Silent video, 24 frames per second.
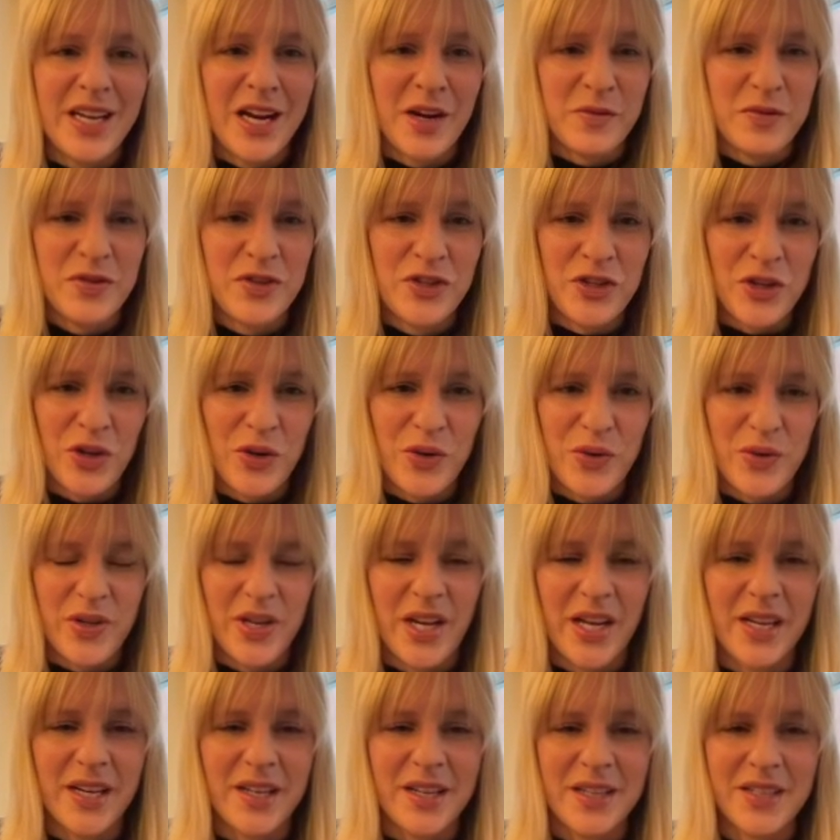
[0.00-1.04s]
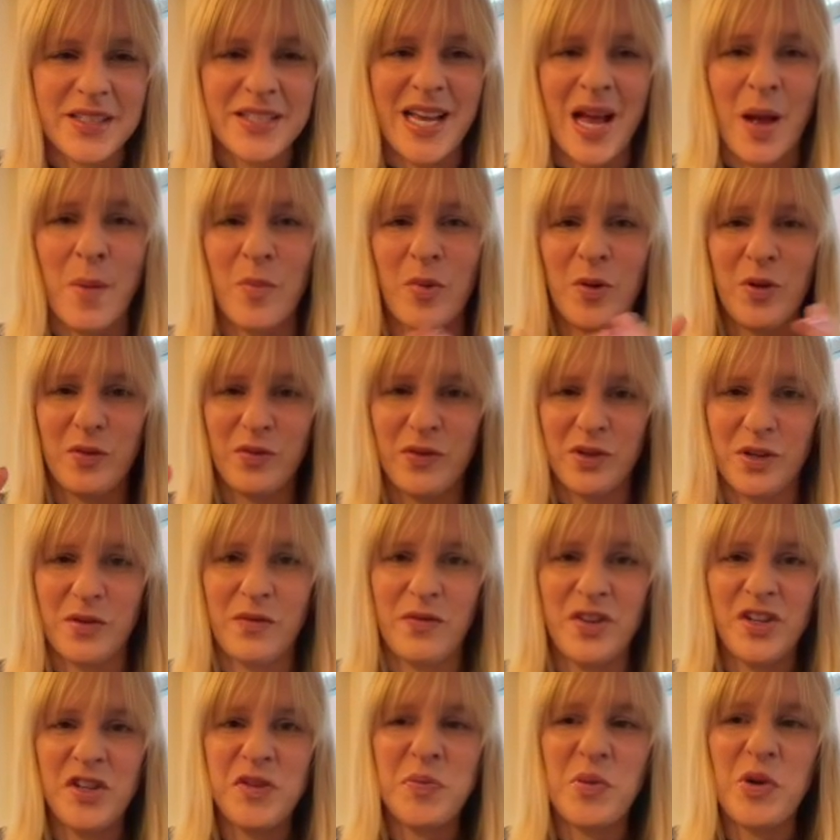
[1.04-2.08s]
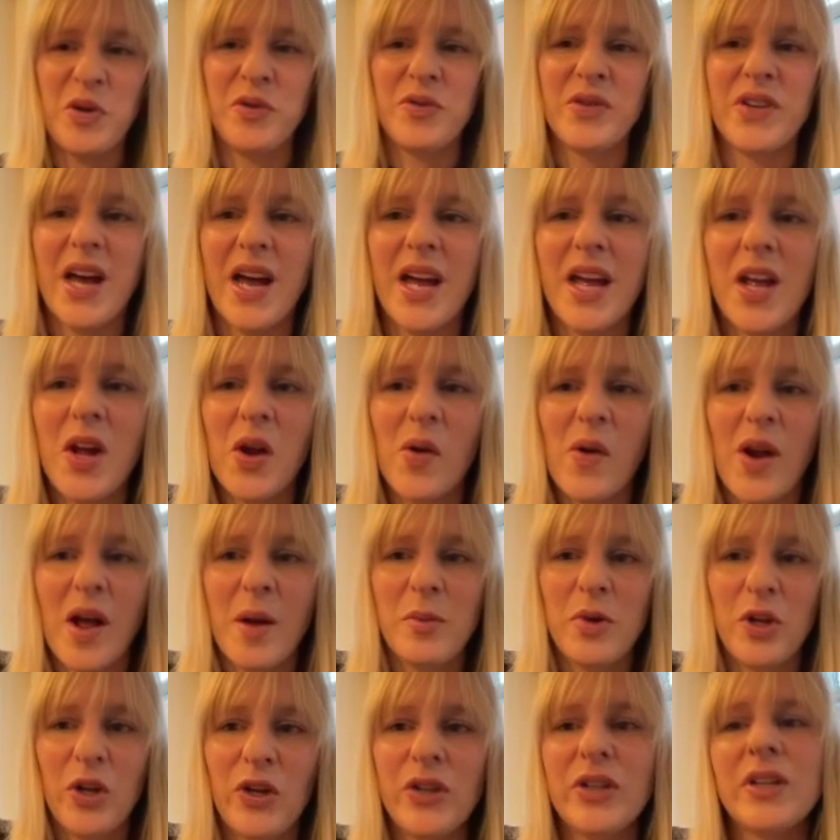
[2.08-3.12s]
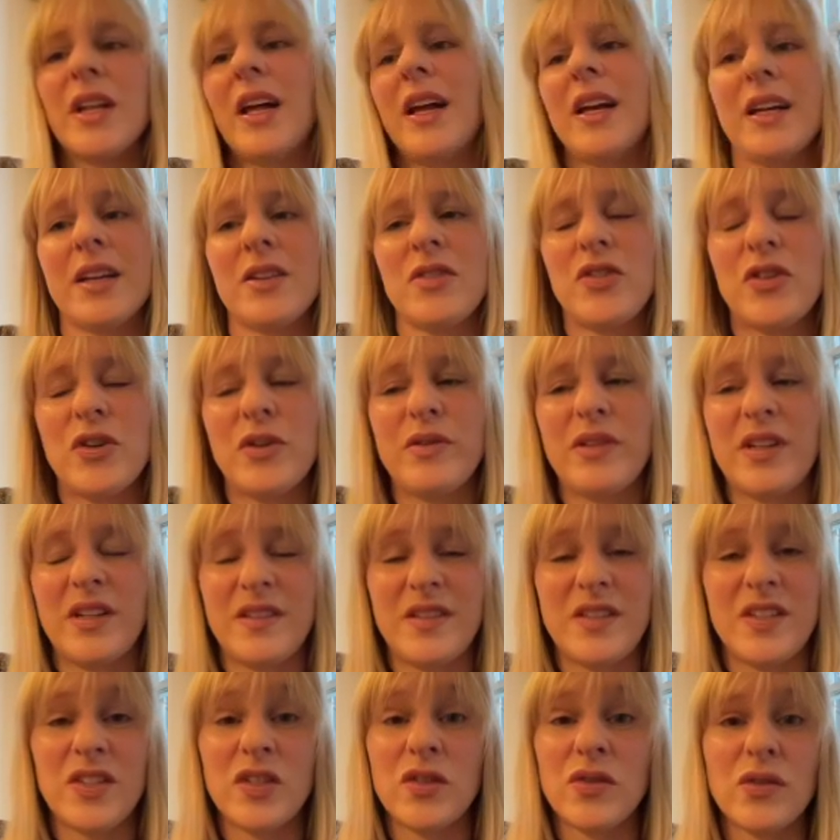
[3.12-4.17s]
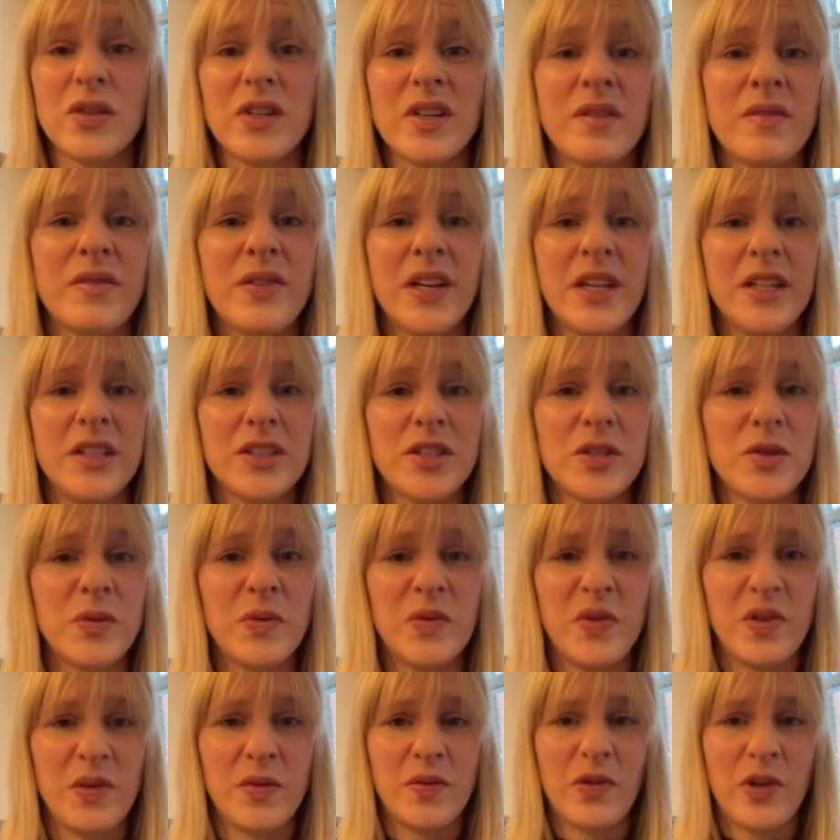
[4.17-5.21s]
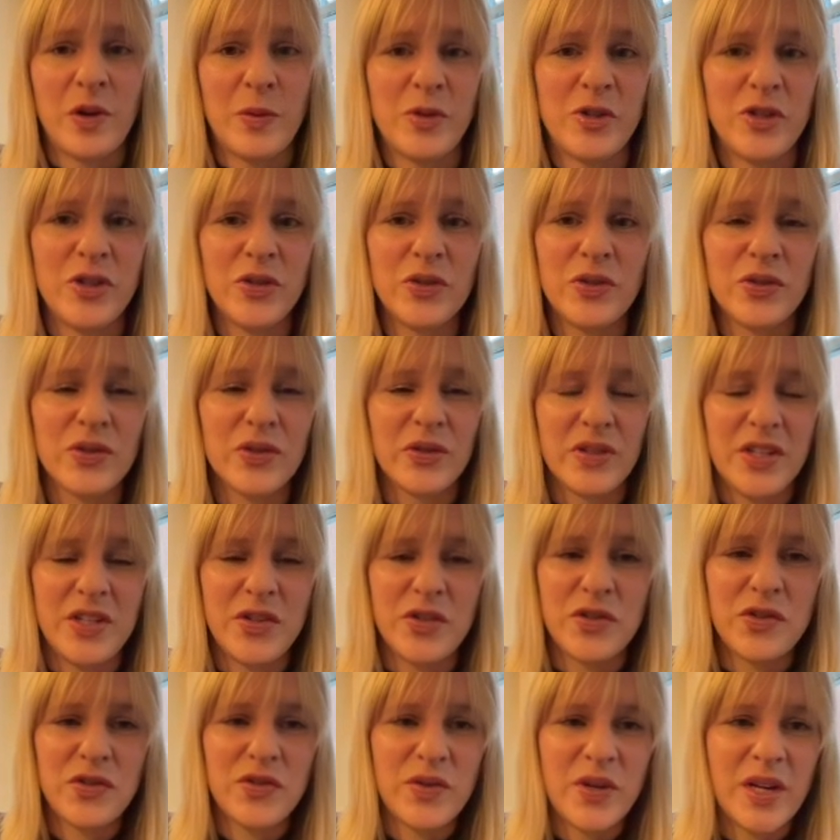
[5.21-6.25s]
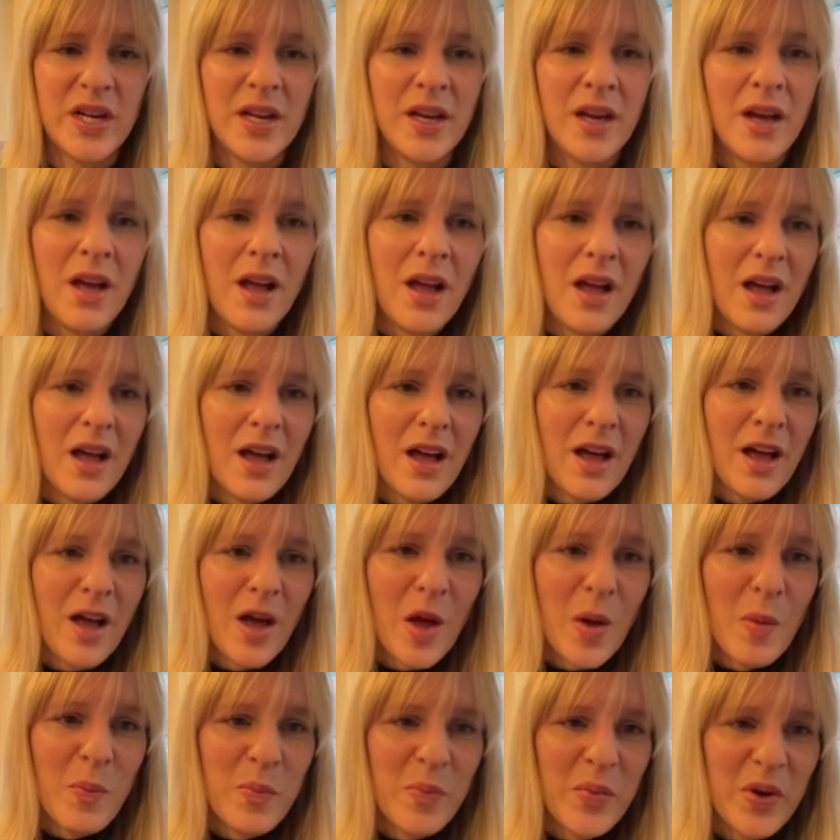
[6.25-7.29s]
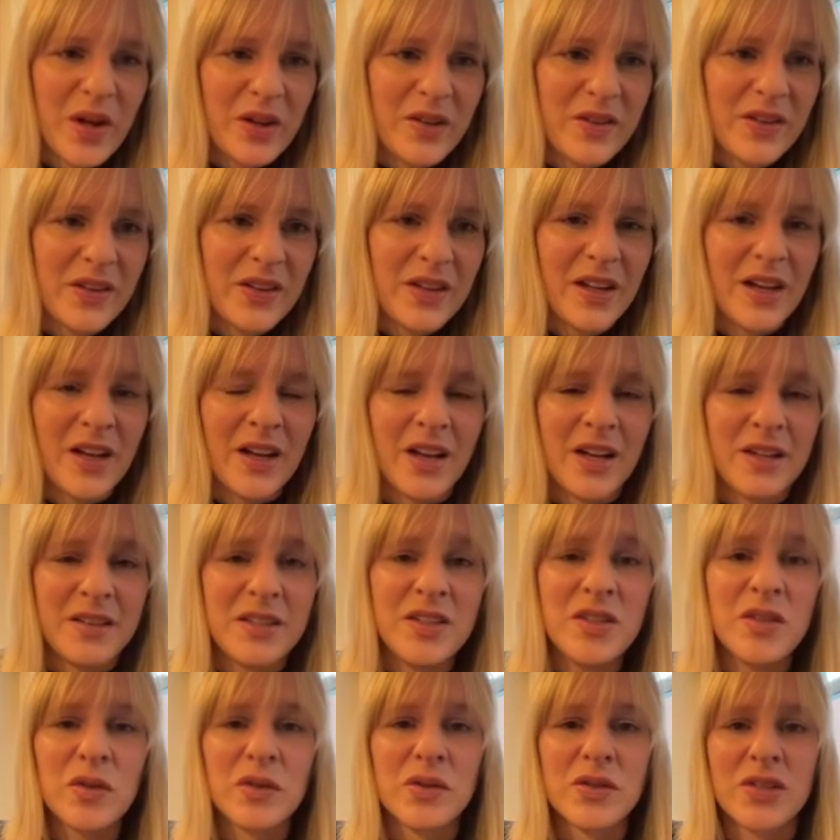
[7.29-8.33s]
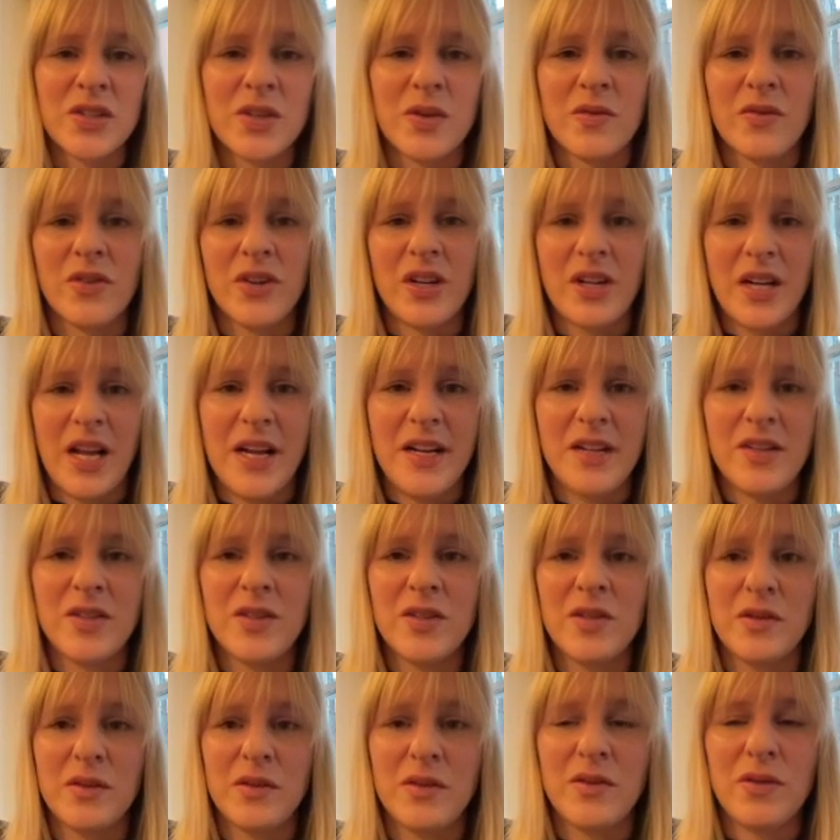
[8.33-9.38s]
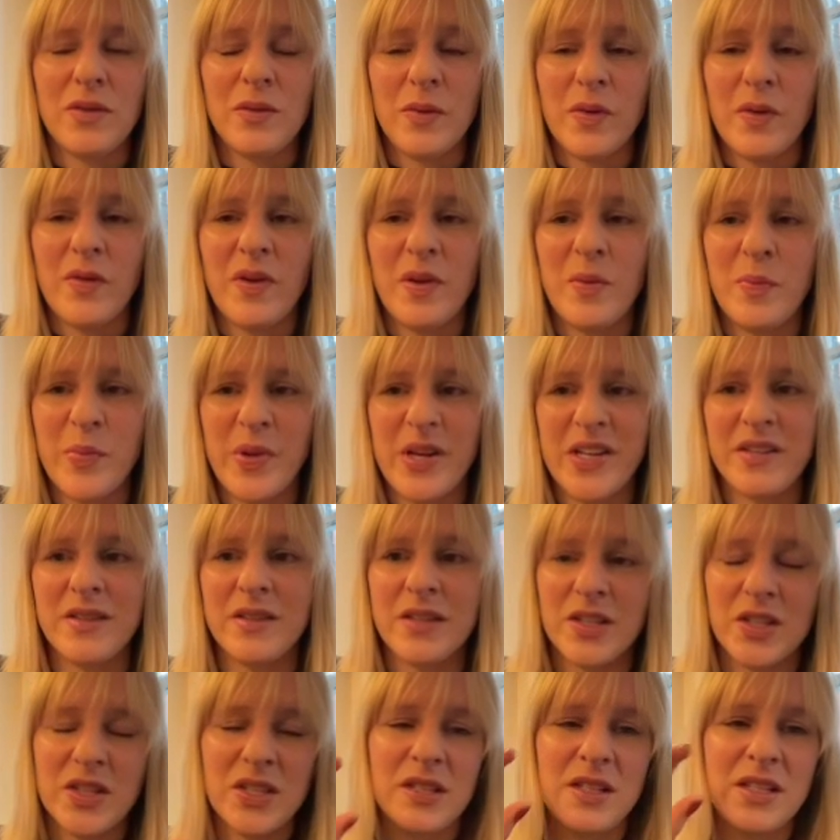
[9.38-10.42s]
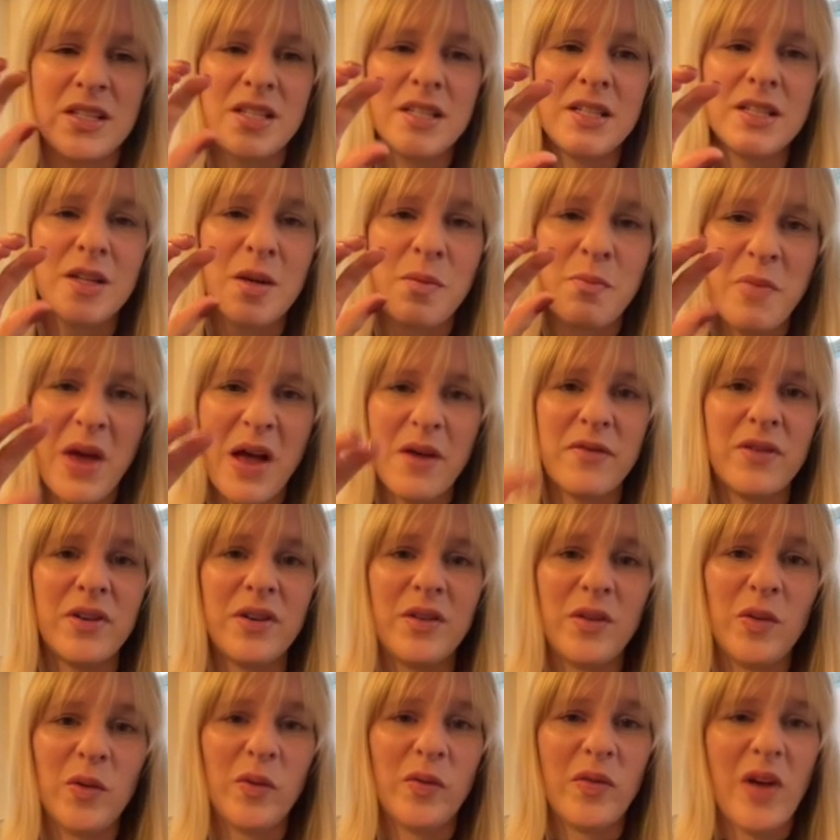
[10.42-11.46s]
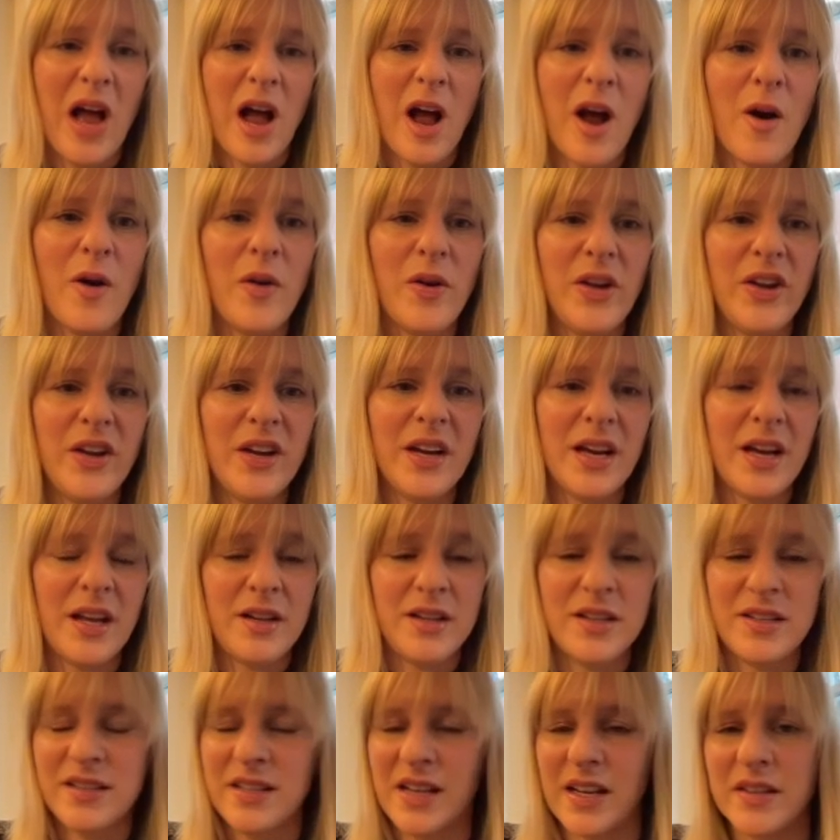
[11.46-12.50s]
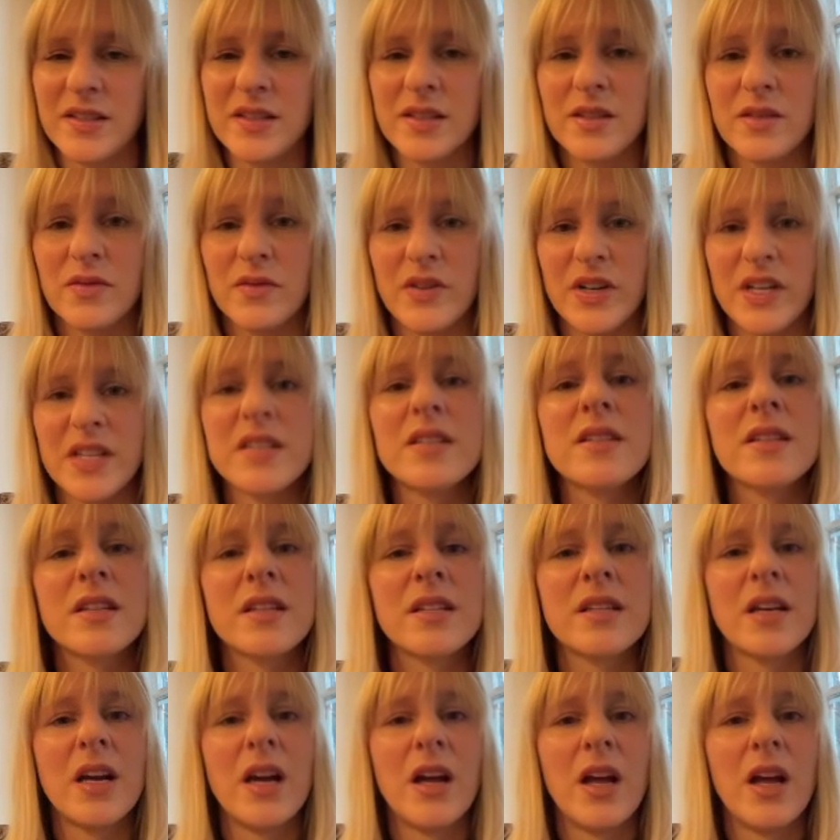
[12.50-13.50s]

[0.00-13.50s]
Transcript: I've shown like an example of what a fishbone diagram looked like and showed that this is not a thing just within the pharmaceutical industry, but this also relates to within business. This is a method of how you can assess the risks